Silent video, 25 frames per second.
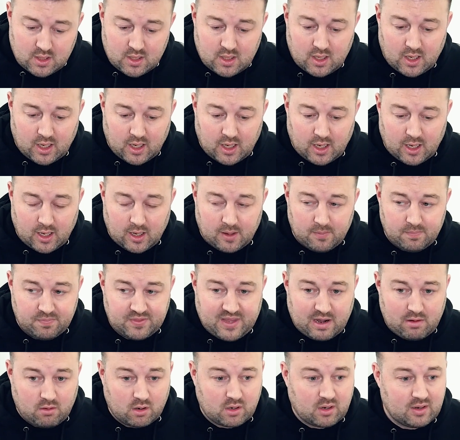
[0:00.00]

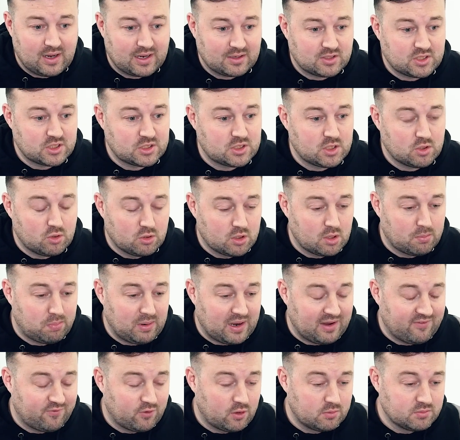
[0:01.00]
There are connectors to other
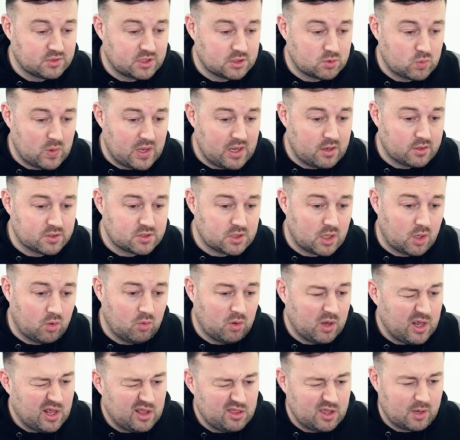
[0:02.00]
platforms as well. So
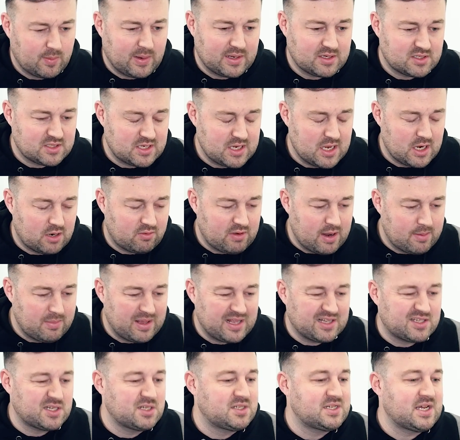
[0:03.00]
think about CRM,
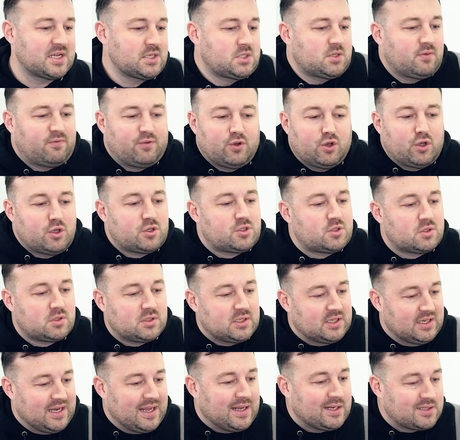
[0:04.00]
it's a Dataverse
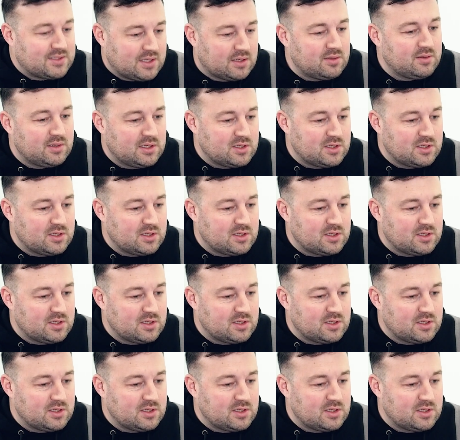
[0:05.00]
connector